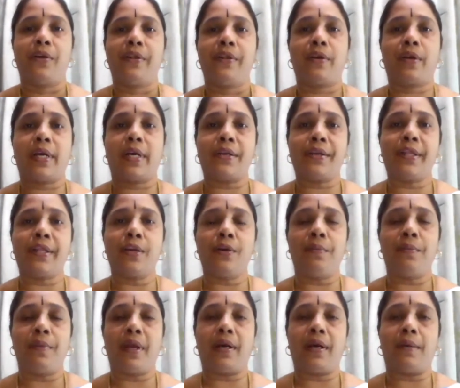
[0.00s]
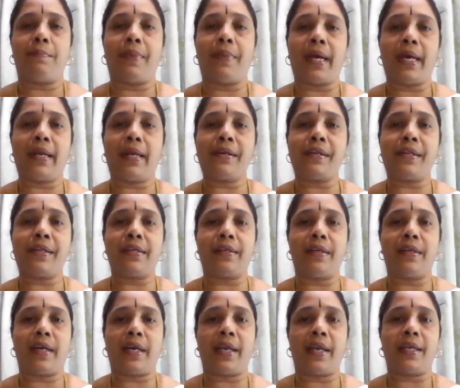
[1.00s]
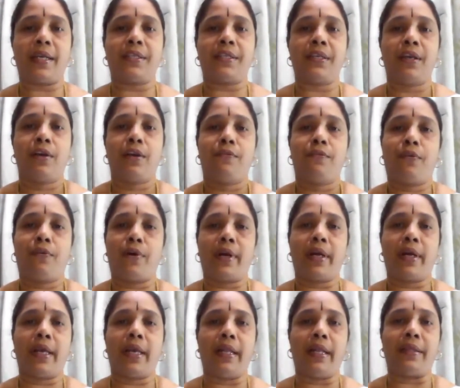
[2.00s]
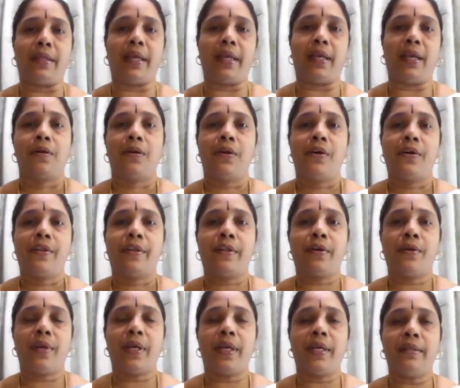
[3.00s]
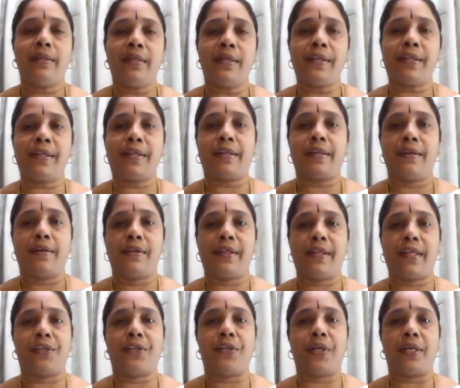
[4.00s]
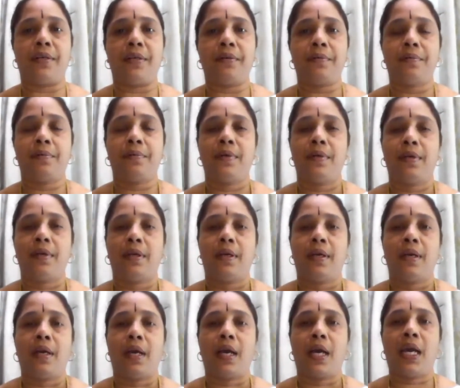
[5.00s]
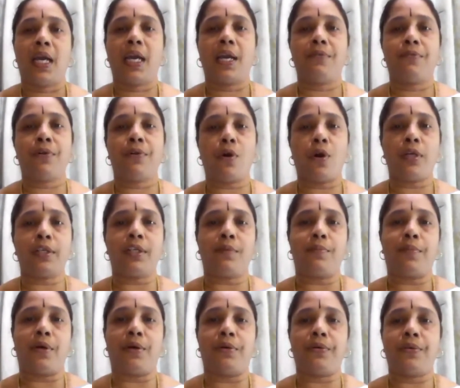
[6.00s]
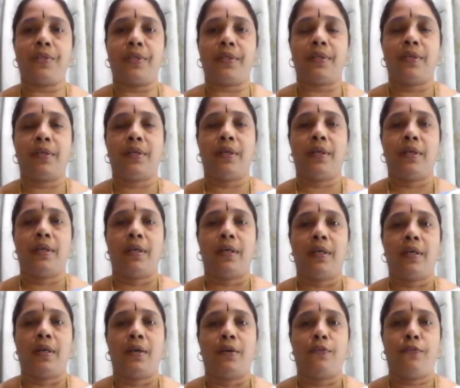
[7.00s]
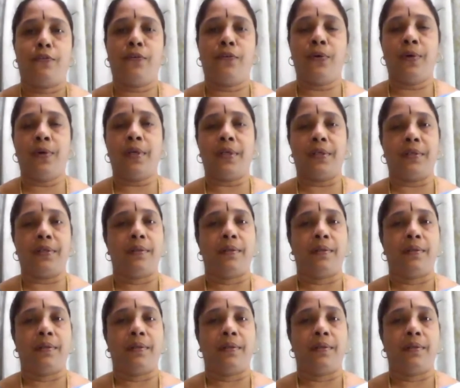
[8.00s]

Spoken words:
So consume a balanced diet for a healthy. So in this session, I have talked about food,